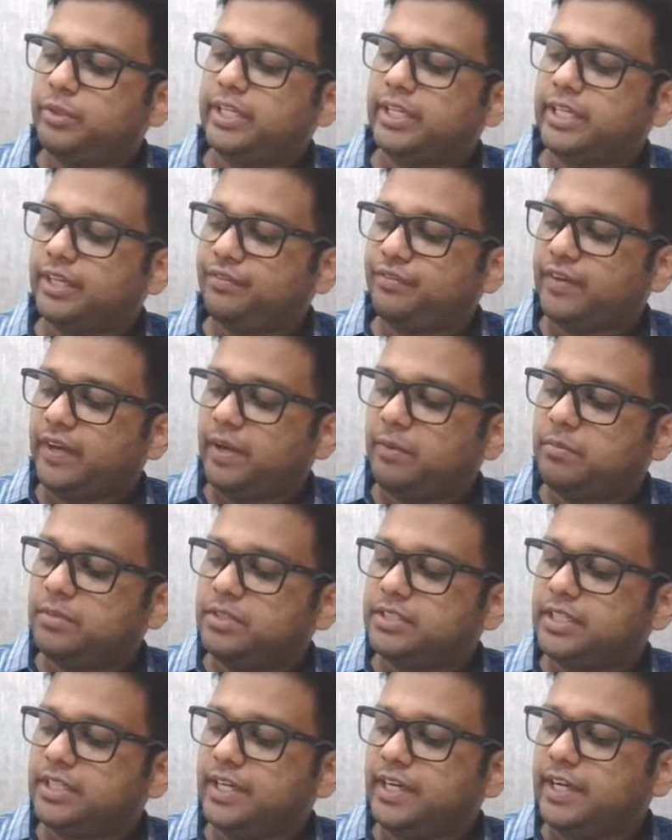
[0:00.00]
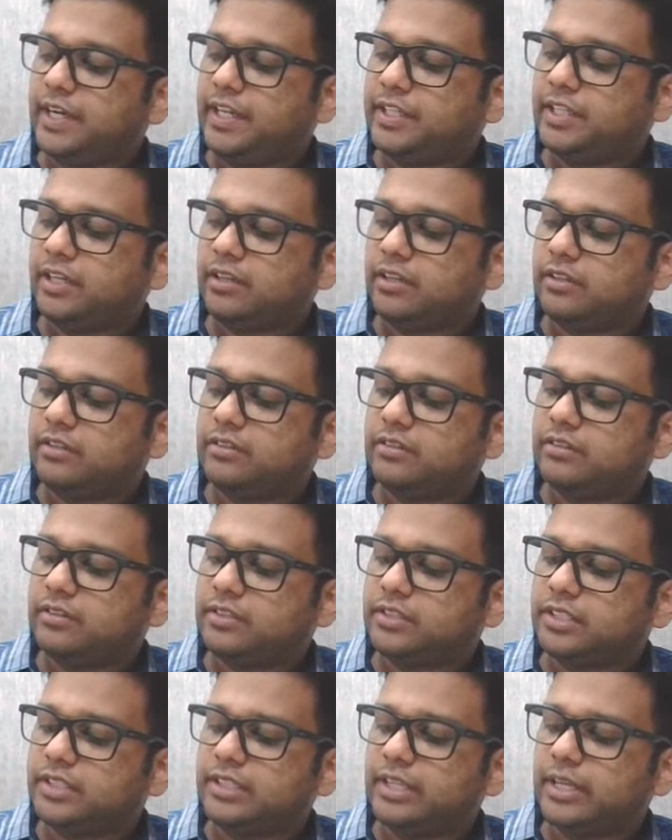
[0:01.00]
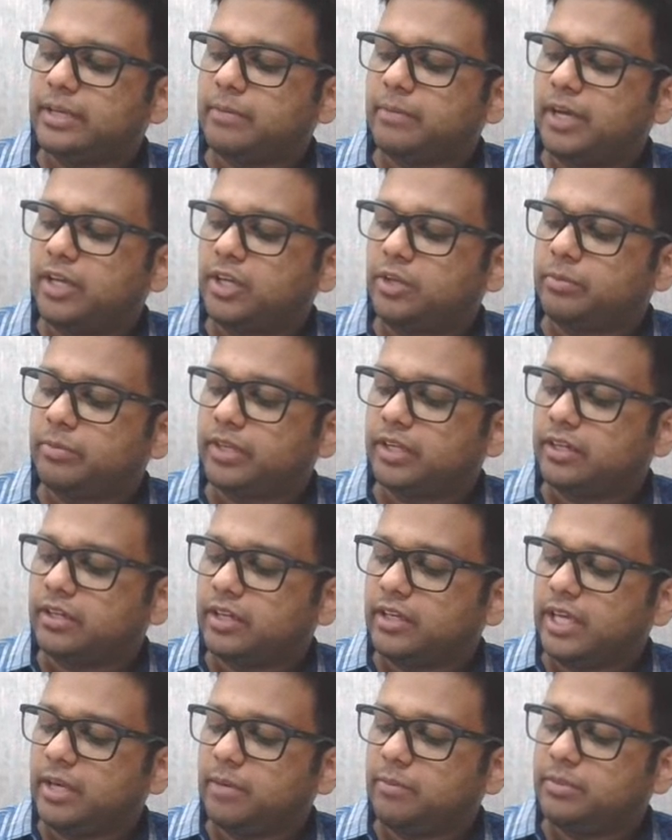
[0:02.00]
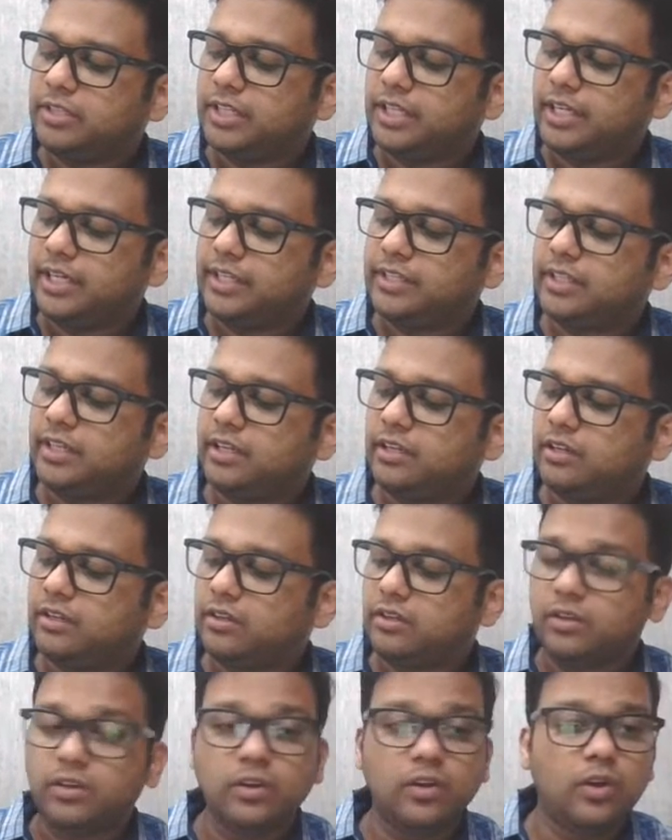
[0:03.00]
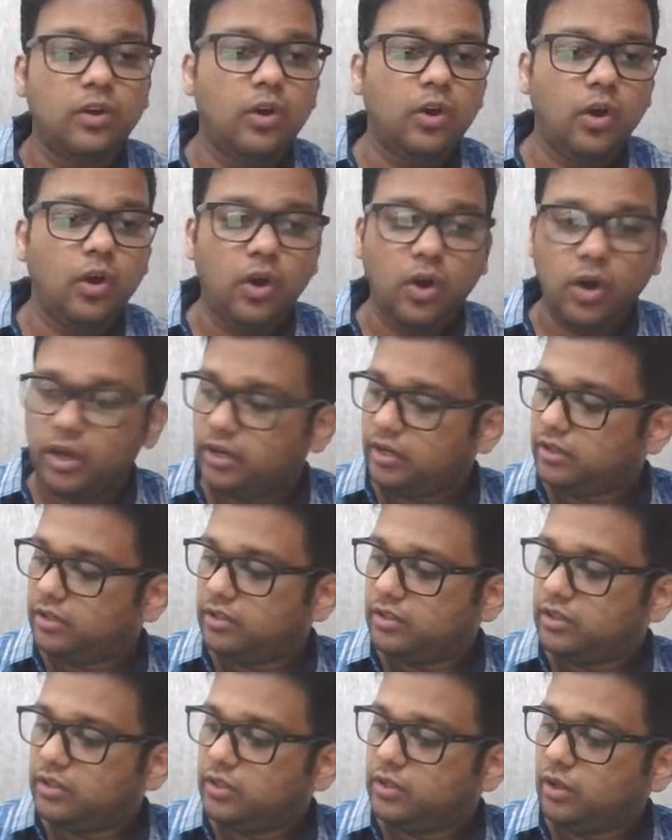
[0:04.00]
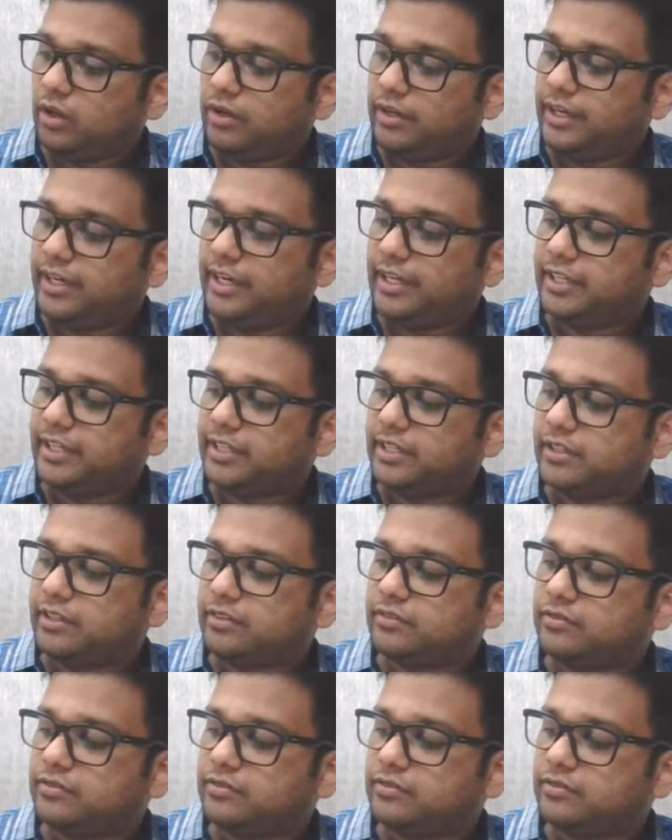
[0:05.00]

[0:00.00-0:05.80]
check if m is integer, just like binomial, m is integer or non-integer.